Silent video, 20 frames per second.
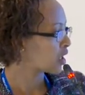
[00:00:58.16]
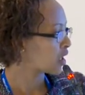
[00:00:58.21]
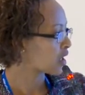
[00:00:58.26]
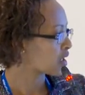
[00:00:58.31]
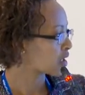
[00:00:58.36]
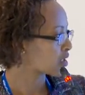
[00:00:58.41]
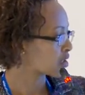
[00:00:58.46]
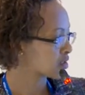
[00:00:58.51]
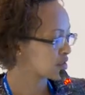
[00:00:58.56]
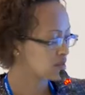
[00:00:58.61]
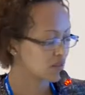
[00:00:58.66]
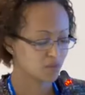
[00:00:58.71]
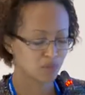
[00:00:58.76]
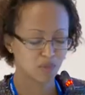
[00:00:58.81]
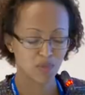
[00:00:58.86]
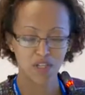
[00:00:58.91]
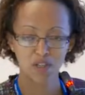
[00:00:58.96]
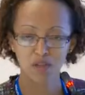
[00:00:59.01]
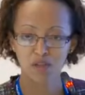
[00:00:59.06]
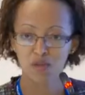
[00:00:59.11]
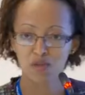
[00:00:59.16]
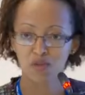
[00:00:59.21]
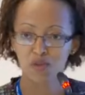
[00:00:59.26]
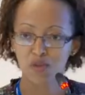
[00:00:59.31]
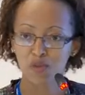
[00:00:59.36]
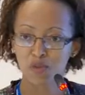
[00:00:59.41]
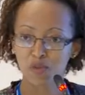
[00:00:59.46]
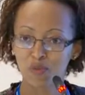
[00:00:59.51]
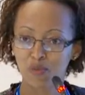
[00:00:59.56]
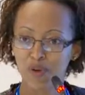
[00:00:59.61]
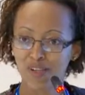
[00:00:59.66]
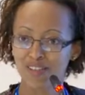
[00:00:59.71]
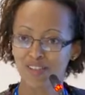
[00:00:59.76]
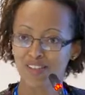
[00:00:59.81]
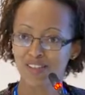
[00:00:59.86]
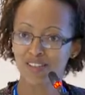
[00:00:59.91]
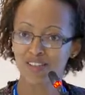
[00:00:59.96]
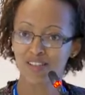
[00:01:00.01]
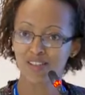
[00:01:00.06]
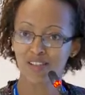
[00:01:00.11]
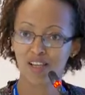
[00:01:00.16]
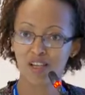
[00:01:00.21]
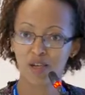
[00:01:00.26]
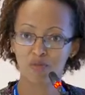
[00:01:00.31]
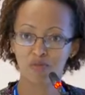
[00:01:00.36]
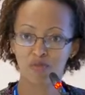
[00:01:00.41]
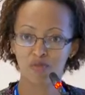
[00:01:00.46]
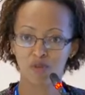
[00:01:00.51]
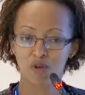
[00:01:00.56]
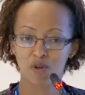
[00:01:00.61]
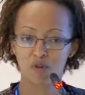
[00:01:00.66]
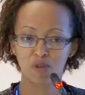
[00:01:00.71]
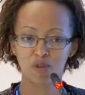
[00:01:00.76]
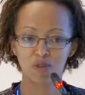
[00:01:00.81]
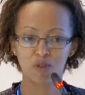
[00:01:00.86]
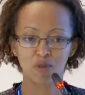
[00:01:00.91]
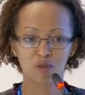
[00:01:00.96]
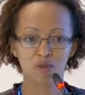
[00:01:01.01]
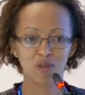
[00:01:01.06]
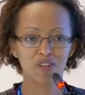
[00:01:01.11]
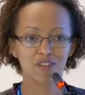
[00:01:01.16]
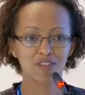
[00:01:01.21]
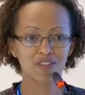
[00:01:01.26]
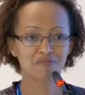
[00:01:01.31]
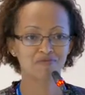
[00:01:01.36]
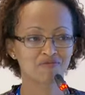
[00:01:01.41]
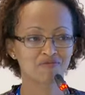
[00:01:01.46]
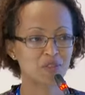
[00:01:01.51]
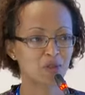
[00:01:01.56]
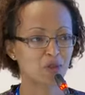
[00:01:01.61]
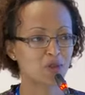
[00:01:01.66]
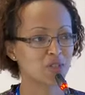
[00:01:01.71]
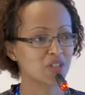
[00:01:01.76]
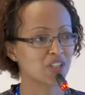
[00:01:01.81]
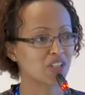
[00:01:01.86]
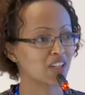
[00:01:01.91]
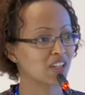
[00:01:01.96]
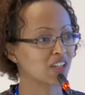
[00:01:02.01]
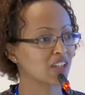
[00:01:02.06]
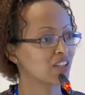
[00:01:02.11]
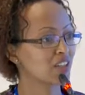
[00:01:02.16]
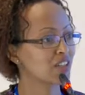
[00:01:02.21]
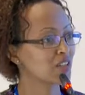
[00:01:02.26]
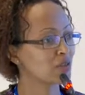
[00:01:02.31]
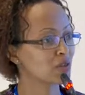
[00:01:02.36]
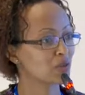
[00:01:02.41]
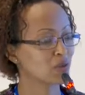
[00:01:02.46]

As many of you might guess, I am from Ethiopia originally,